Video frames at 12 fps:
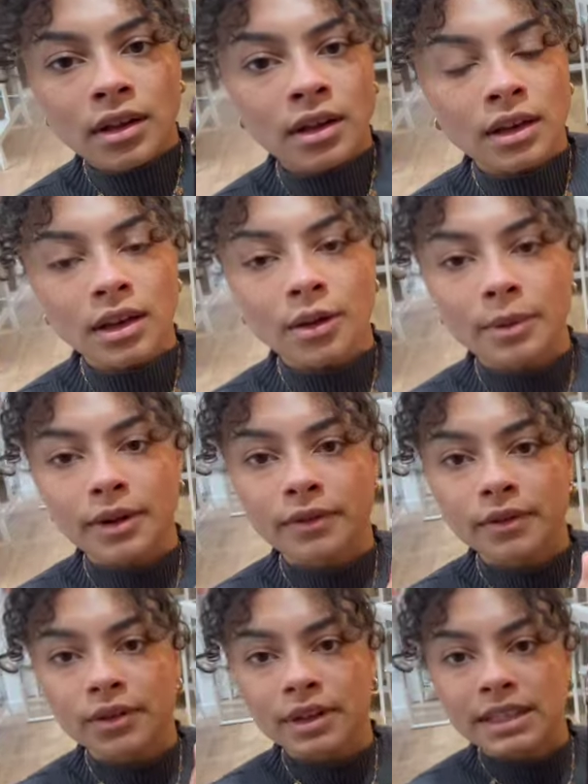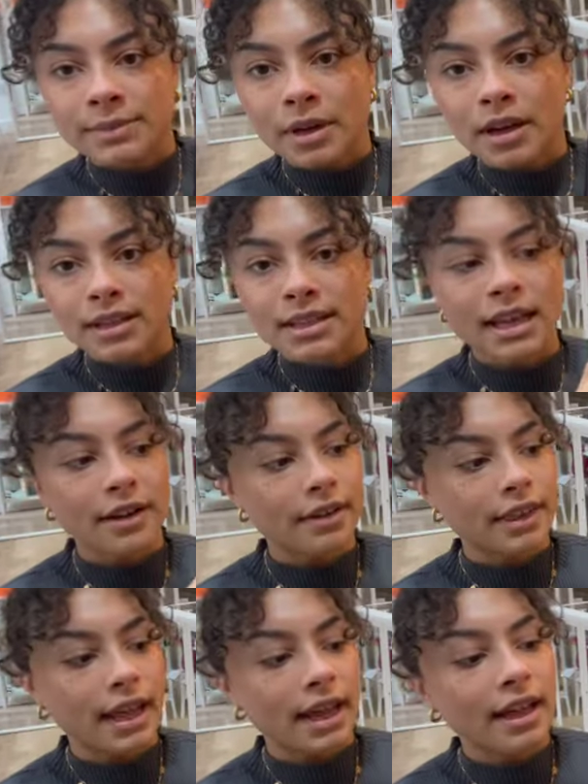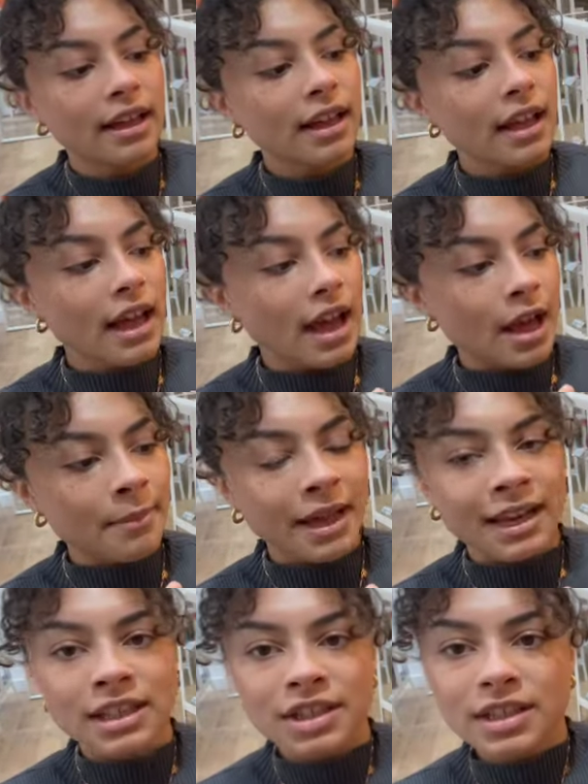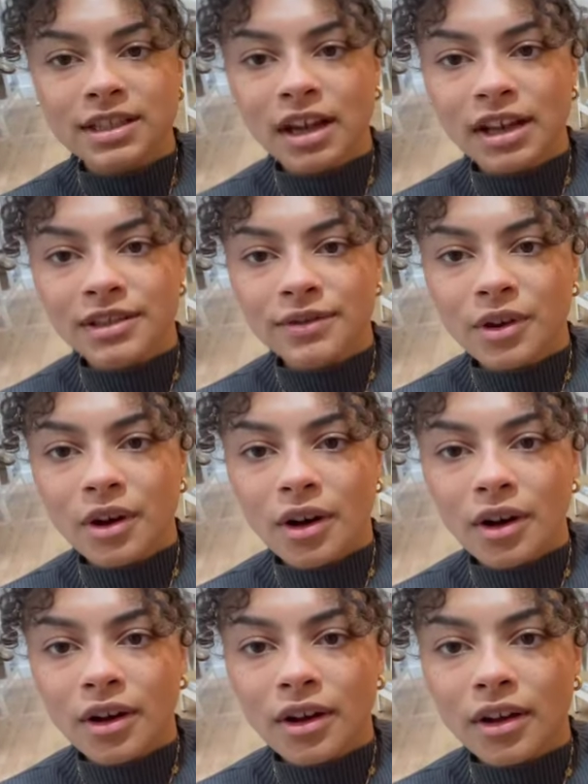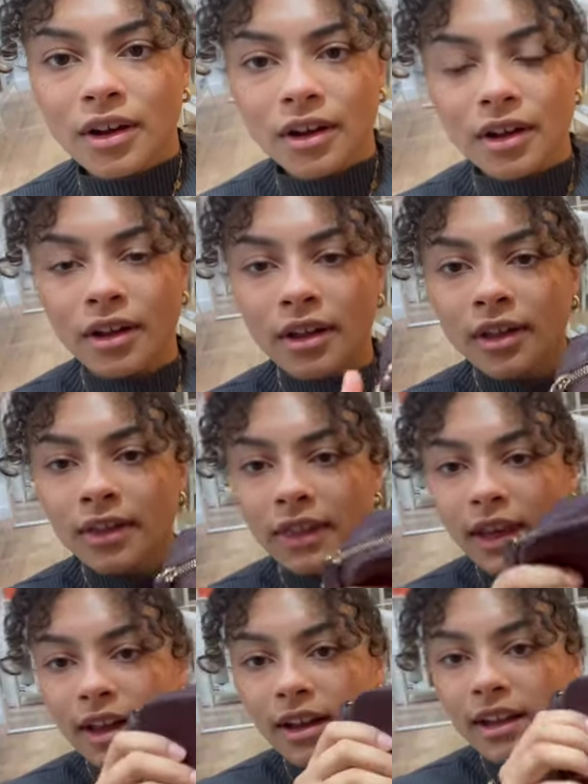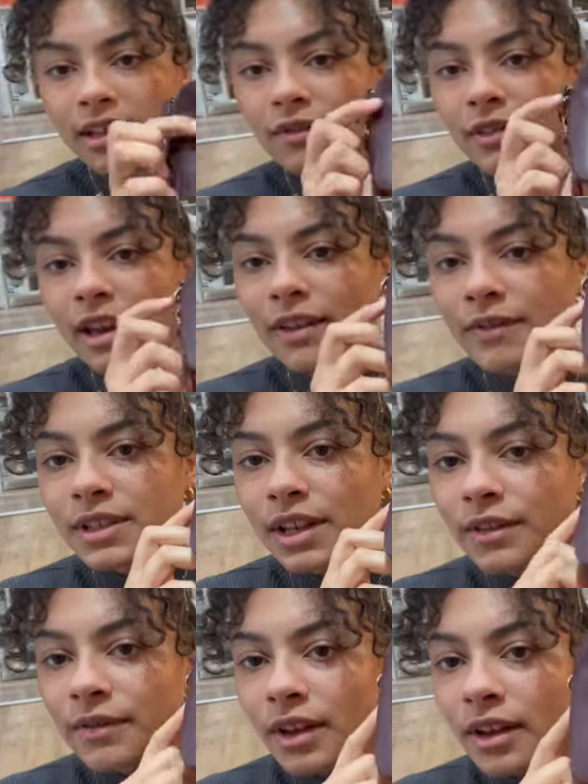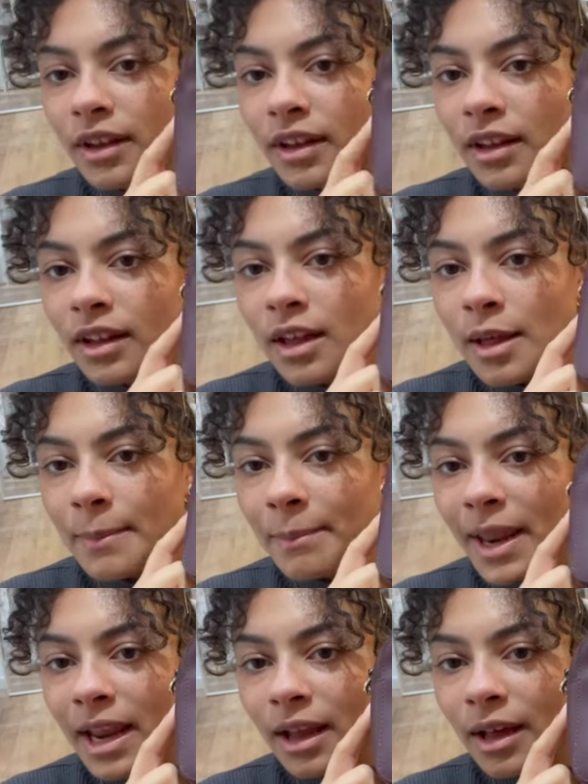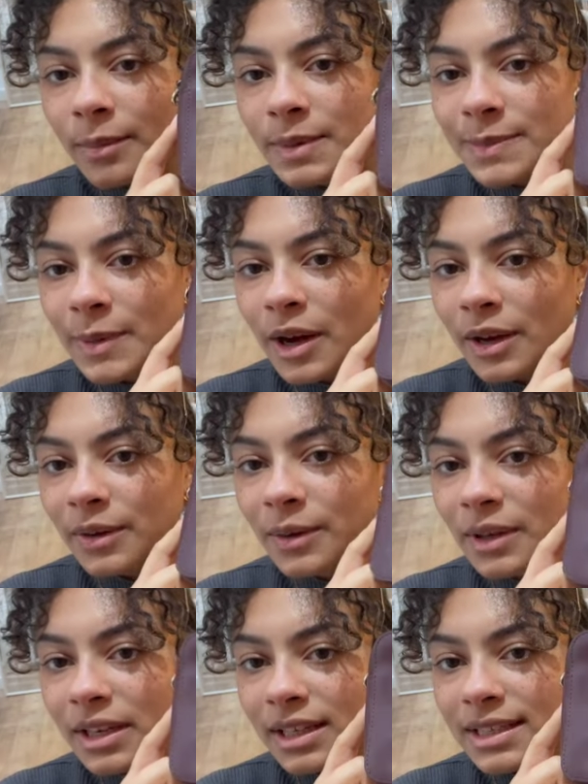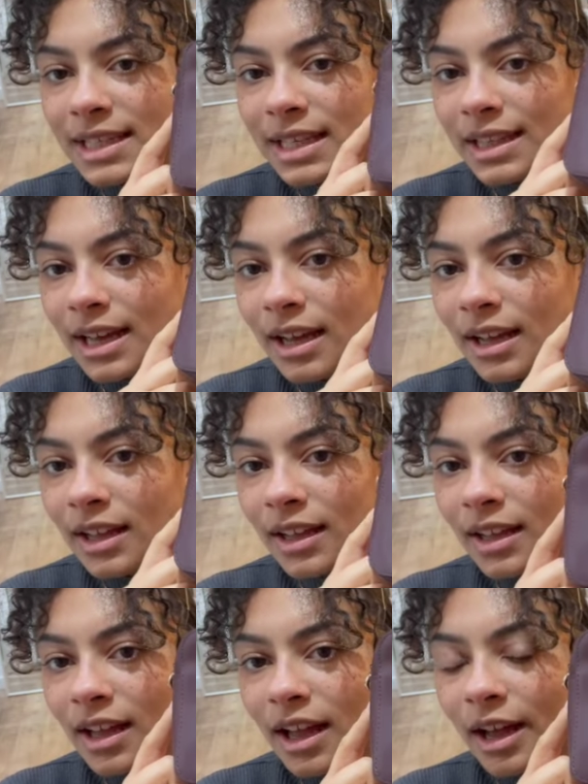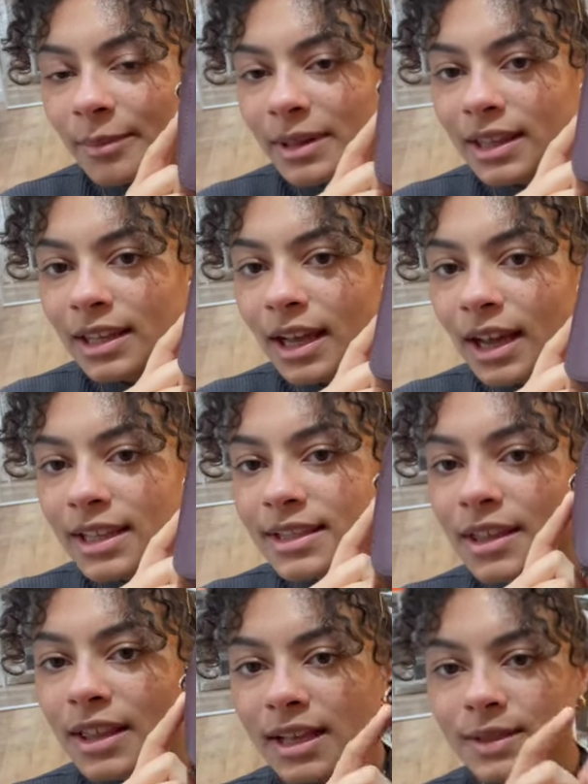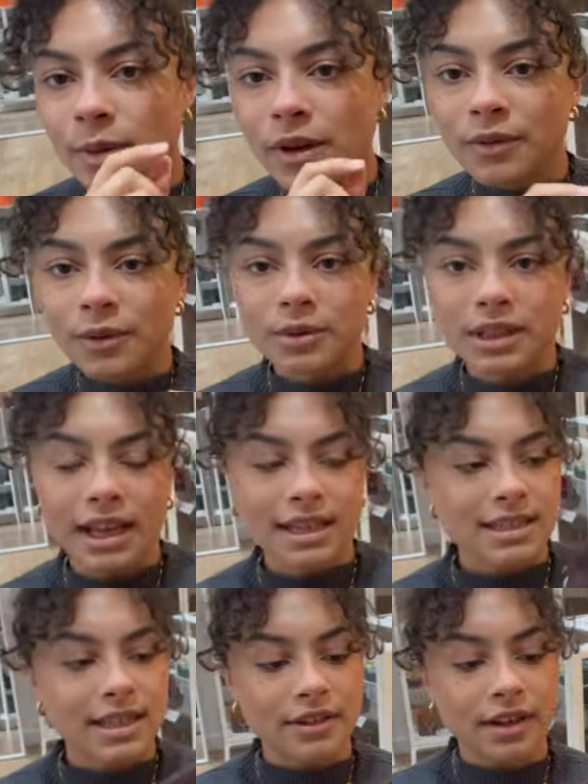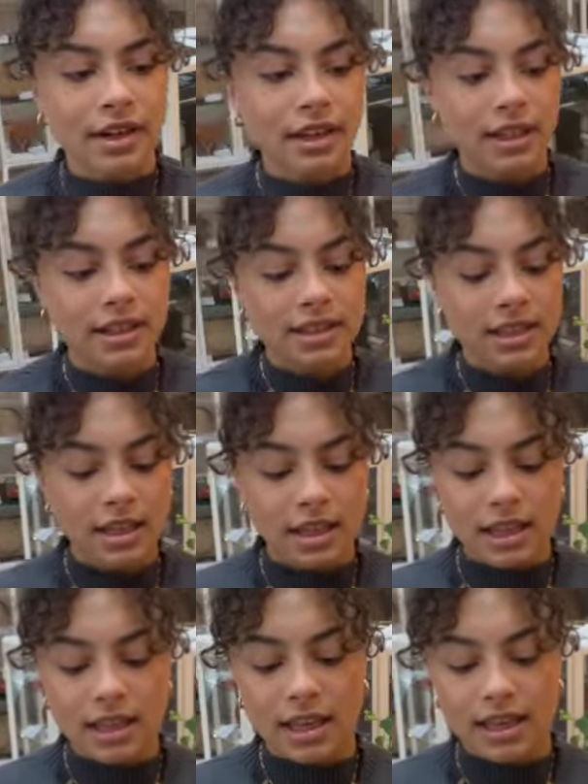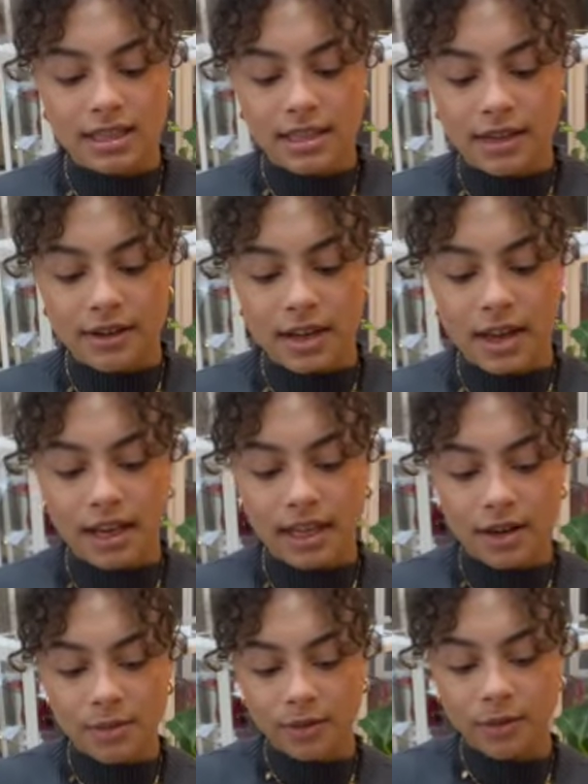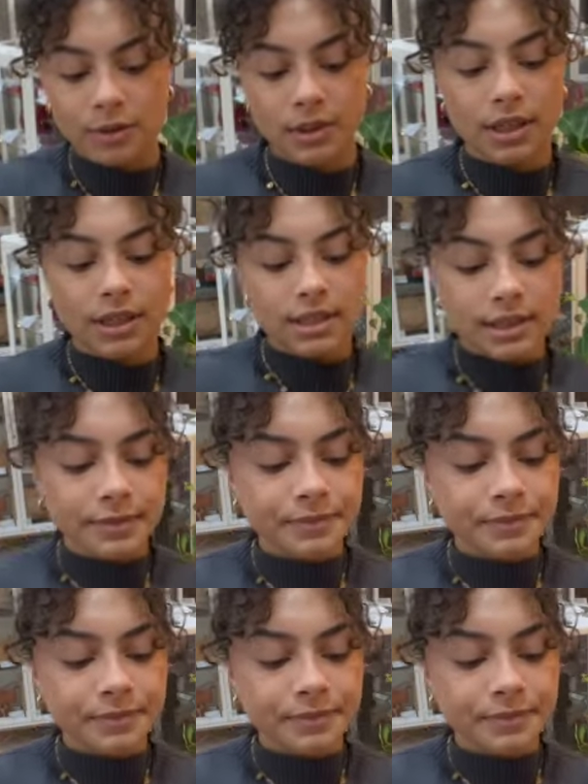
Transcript: A little bit of crease marks here and there. And it's just kind of got that kind of leftover makeup sparkle. Can you see that in the light? So that is why we've called the exterior good. The interior, again, we've called good.